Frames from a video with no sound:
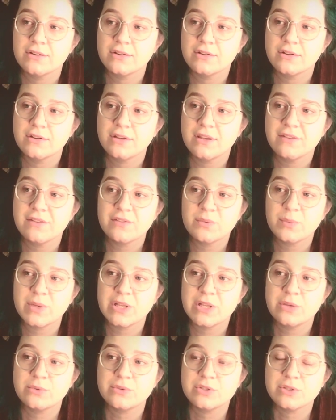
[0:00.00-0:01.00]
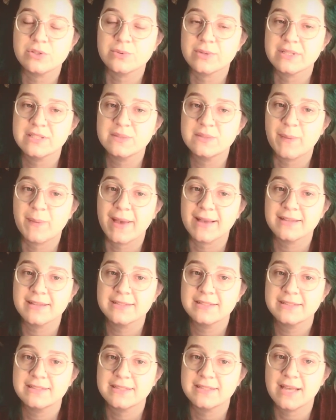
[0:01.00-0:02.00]
even when you do
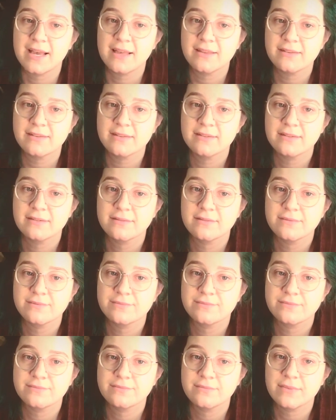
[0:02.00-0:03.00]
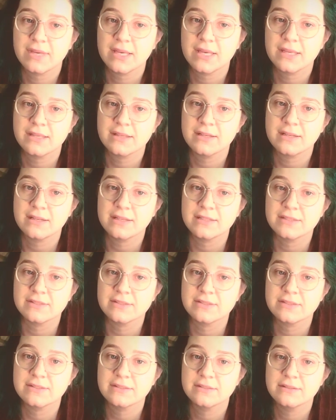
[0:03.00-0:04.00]
expect death, it
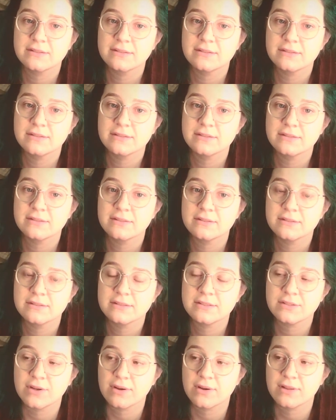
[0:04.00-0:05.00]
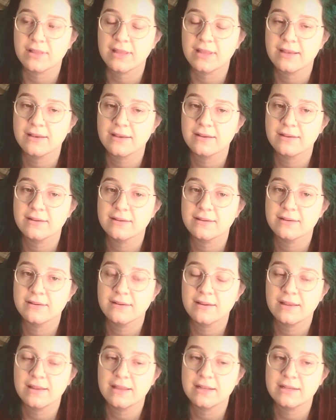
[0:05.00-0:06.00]
is startling.
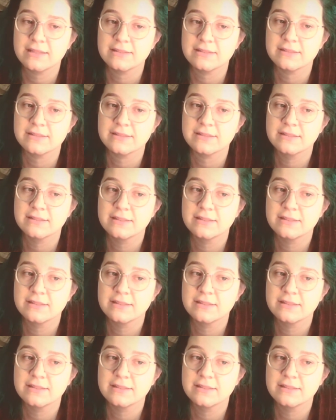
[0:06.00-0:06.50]
It is